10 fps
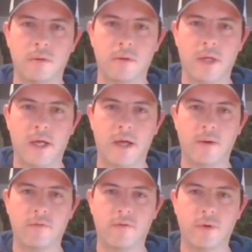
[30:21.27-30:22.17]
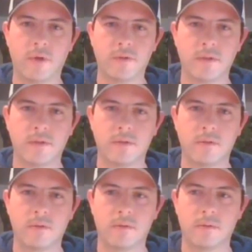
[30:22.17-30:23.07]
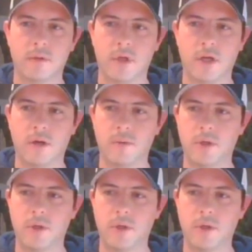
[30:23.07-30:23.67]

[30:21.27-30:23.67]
Now it focuses. There we